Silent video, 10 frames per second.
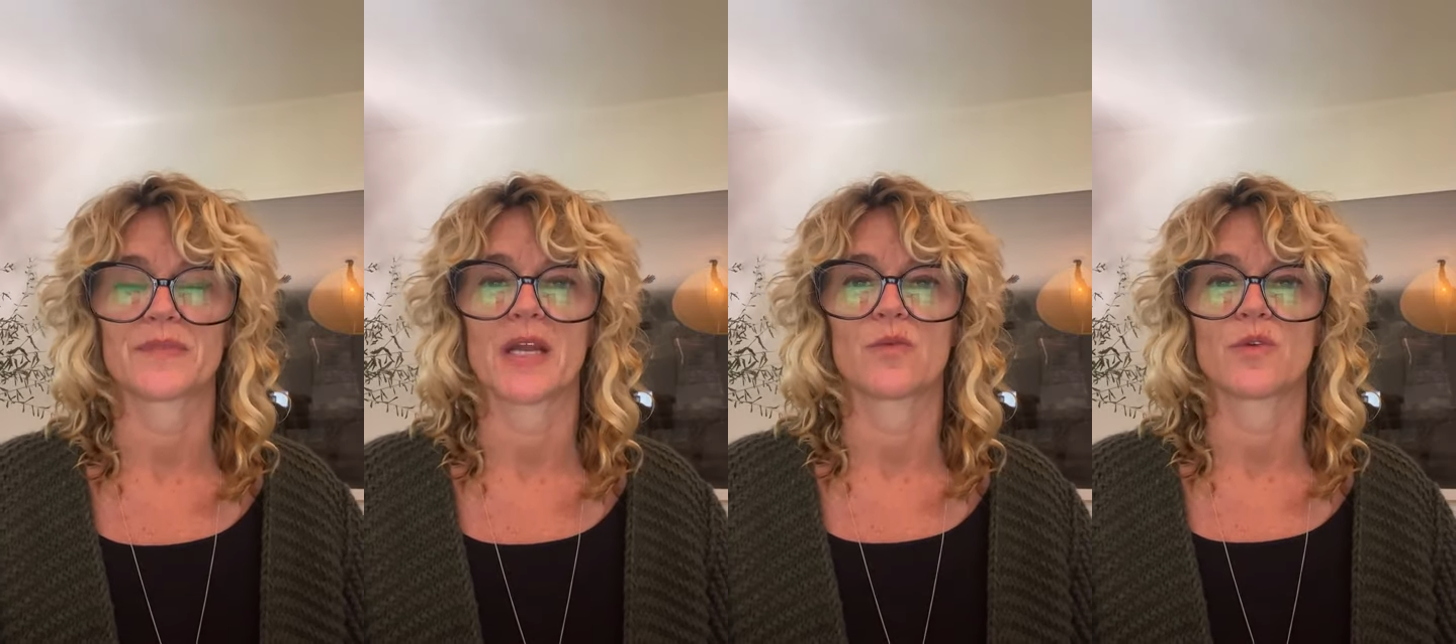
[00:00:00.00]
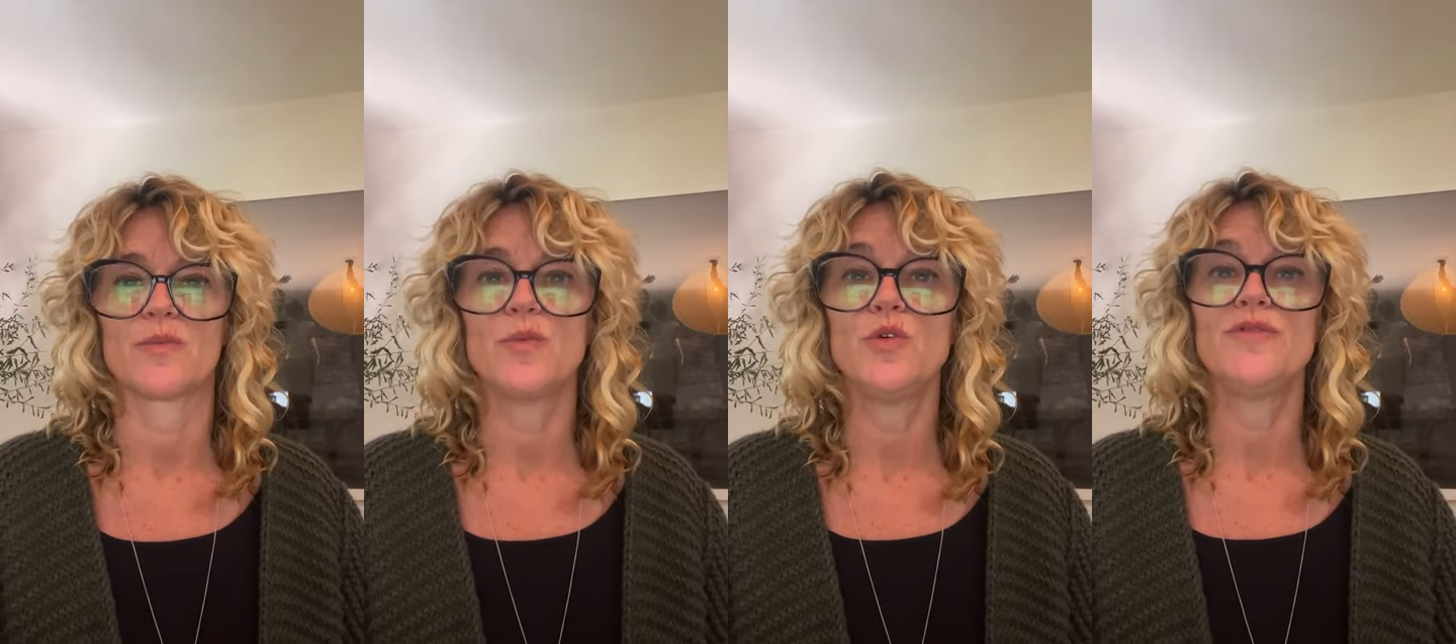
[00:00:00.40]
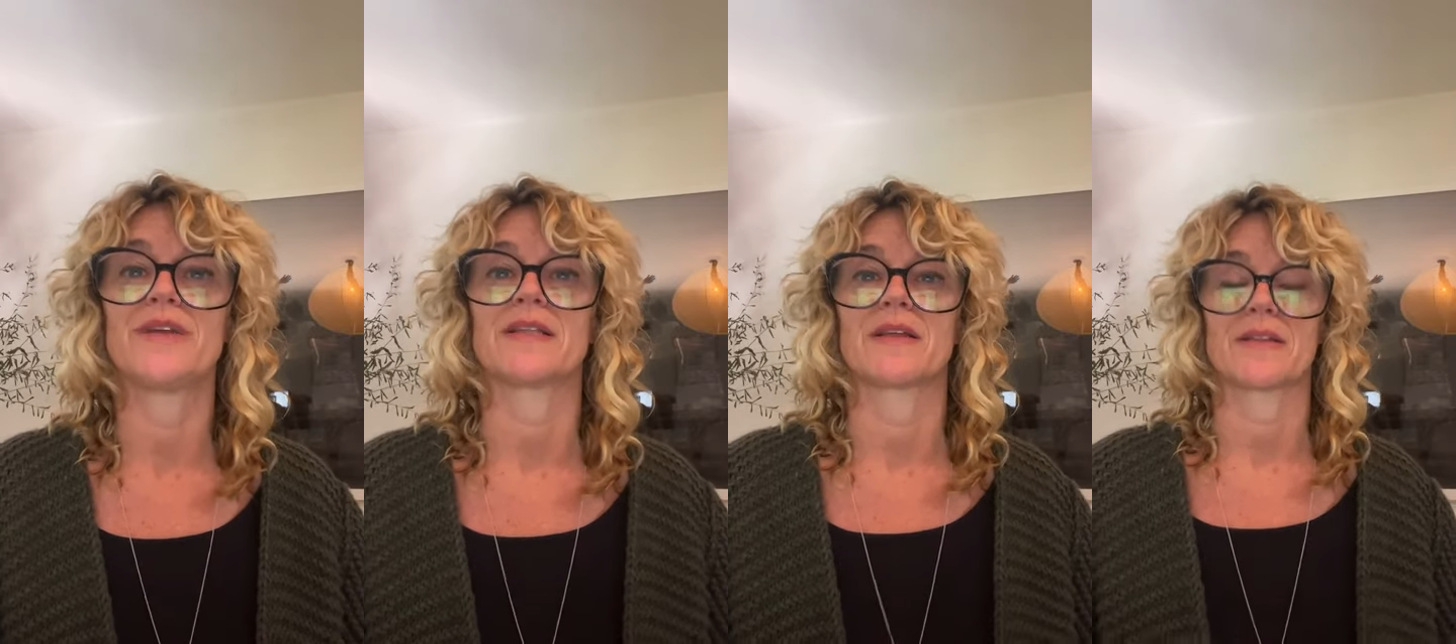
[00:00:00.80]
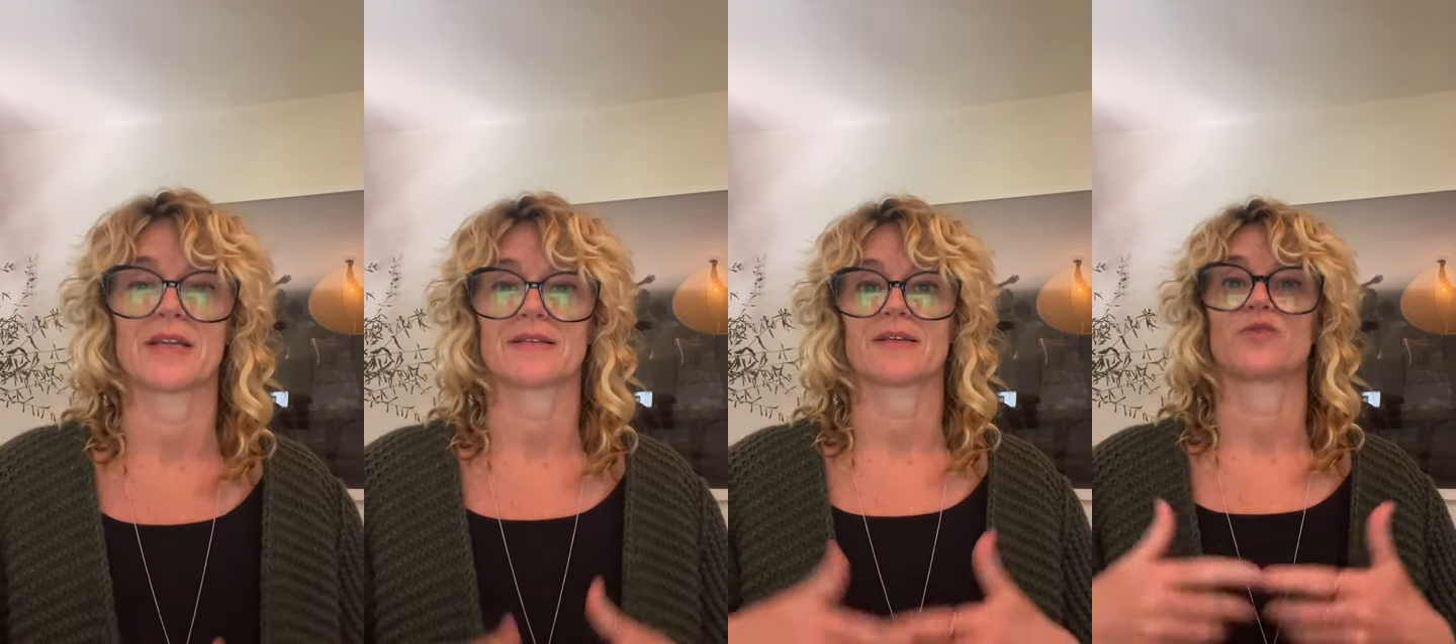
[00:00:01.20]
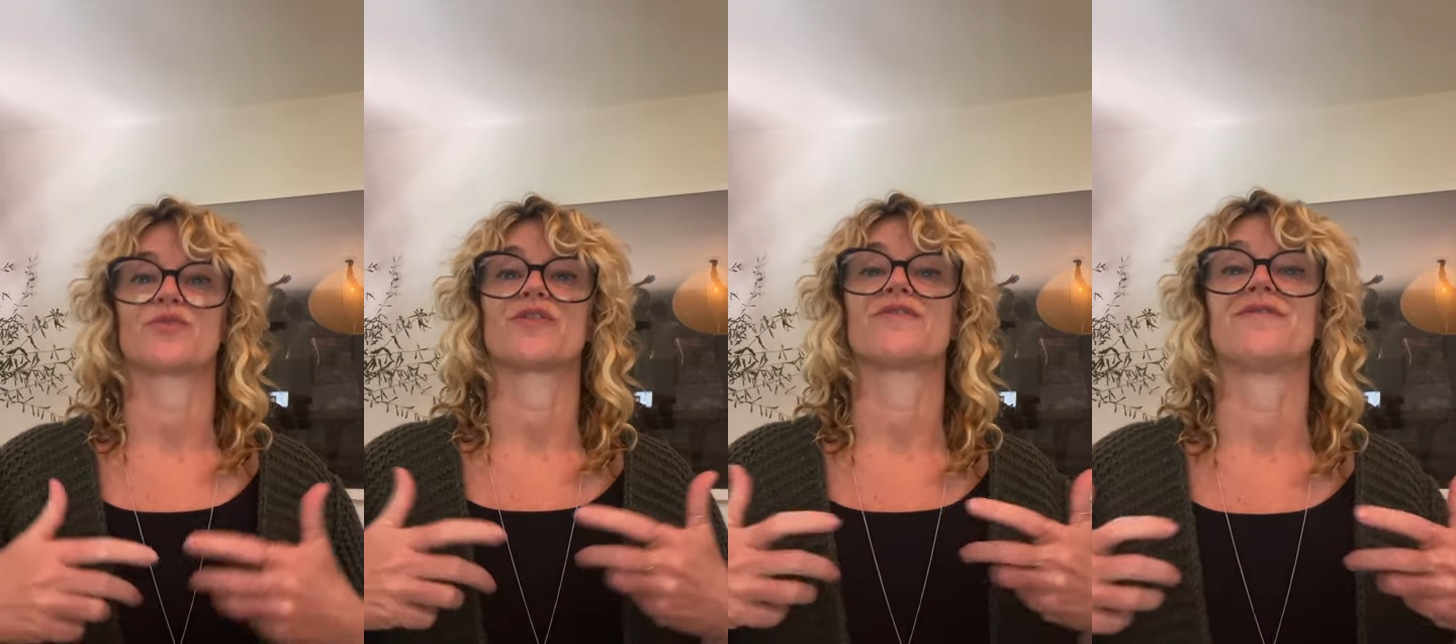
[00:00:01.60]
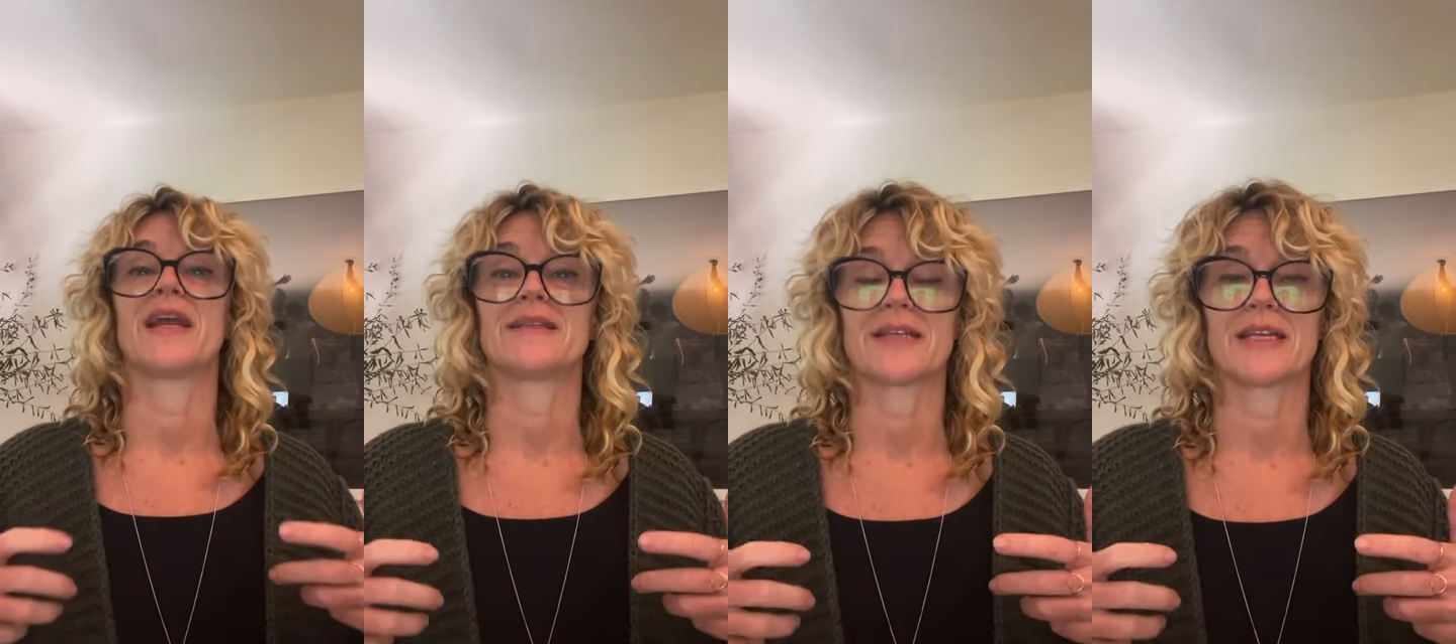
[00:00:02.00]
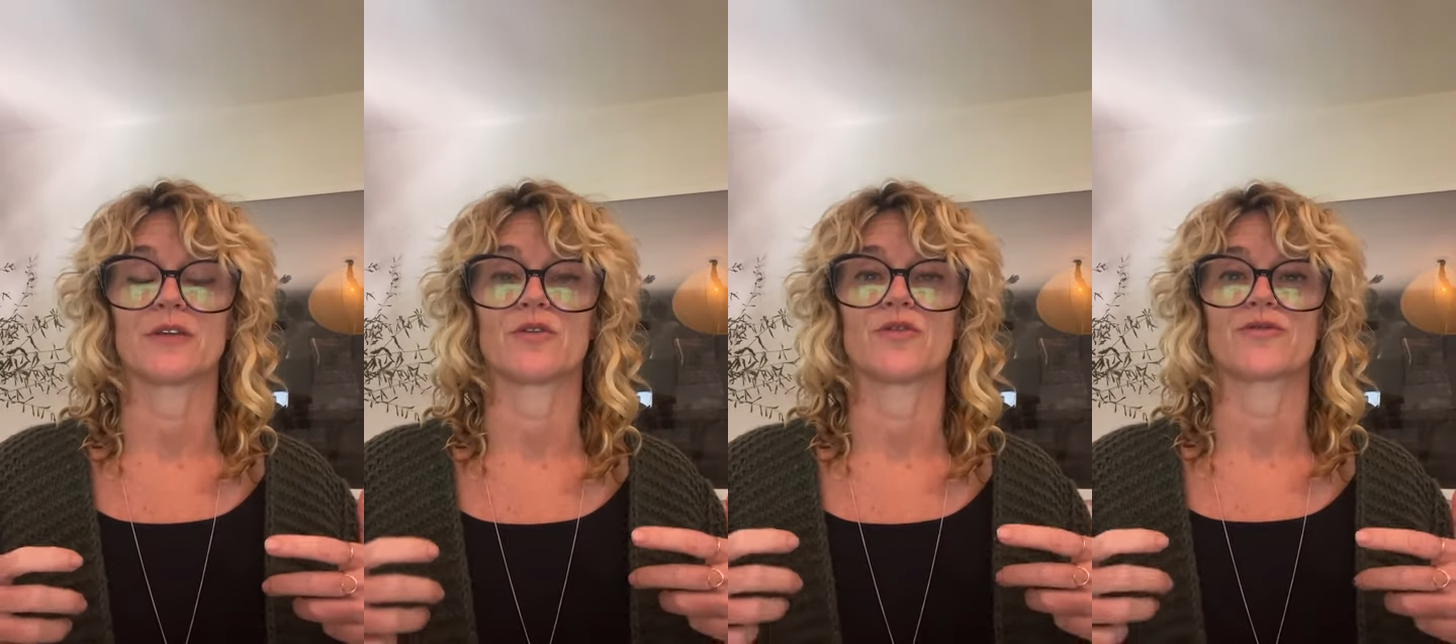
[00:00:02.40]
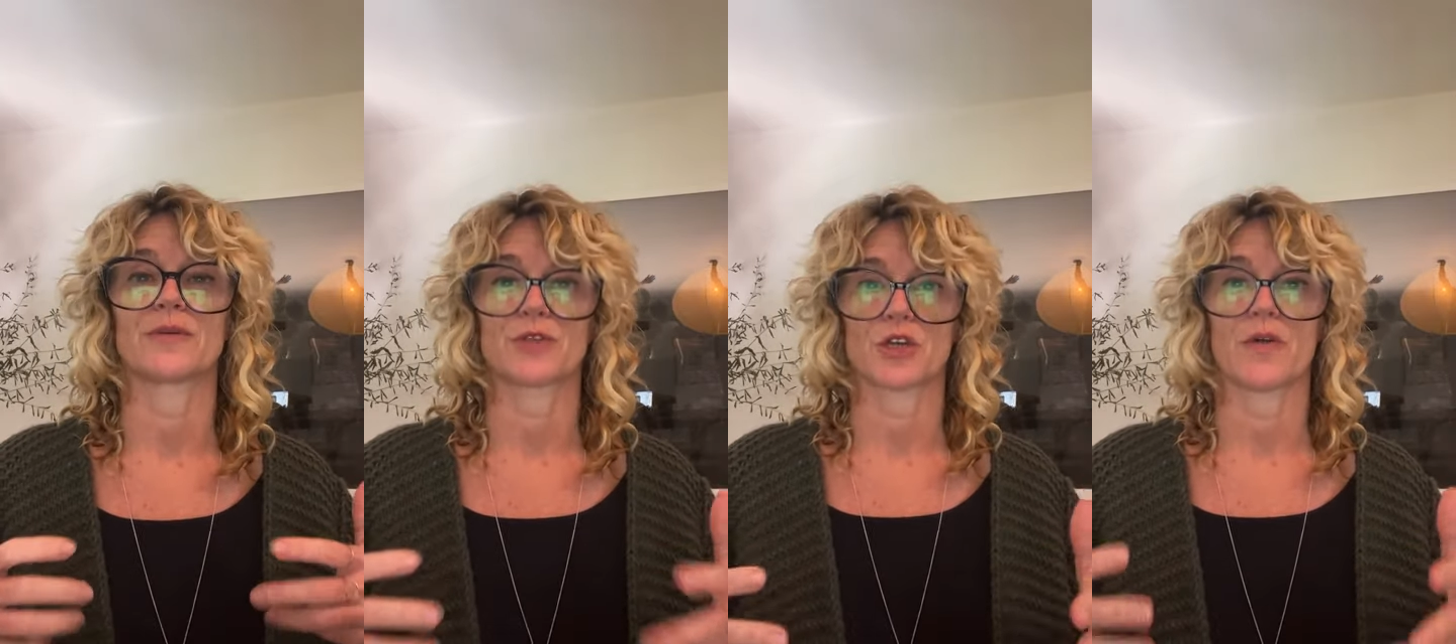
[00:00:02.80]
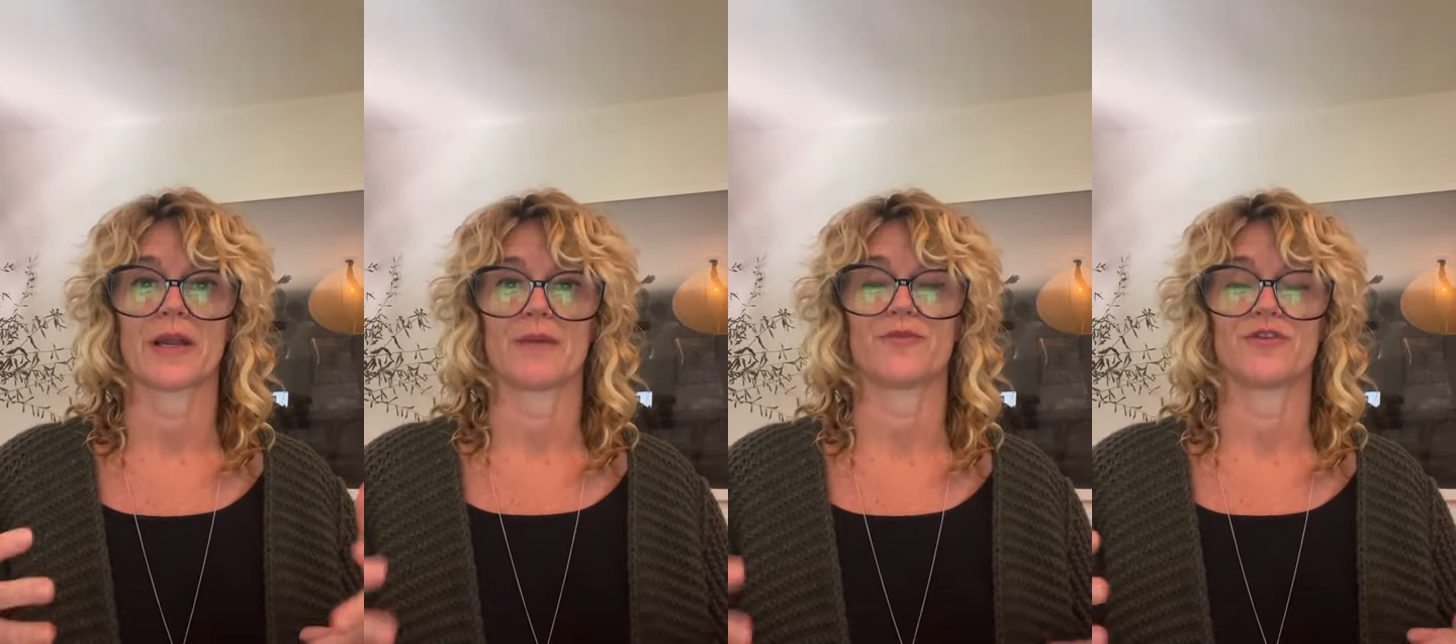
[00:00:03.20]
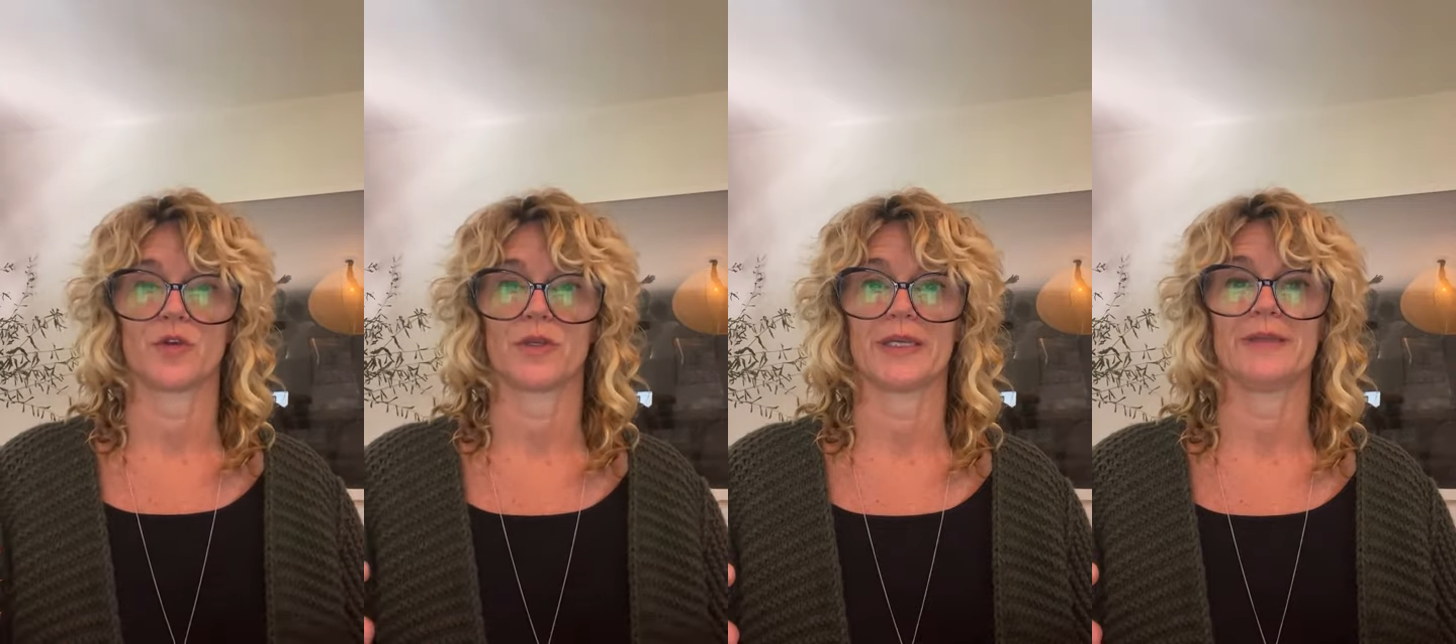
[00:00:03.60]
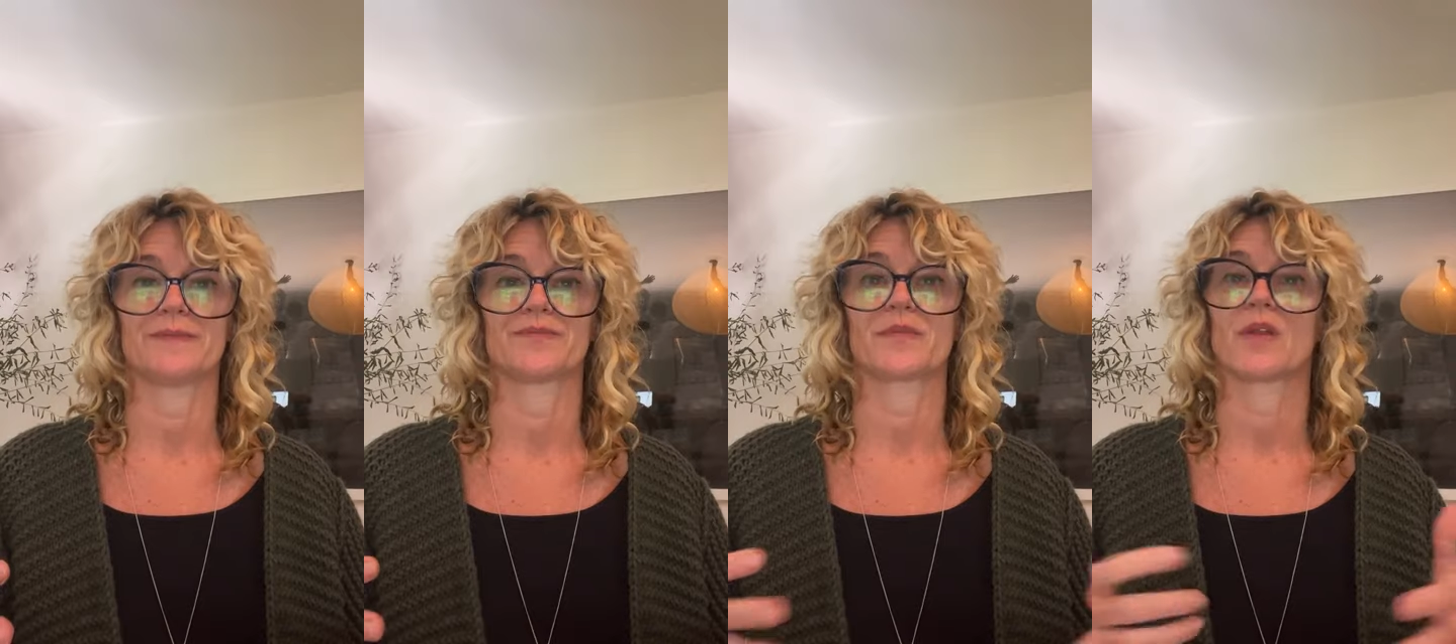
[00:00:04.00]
and removing the things that are preventing you from showing up fully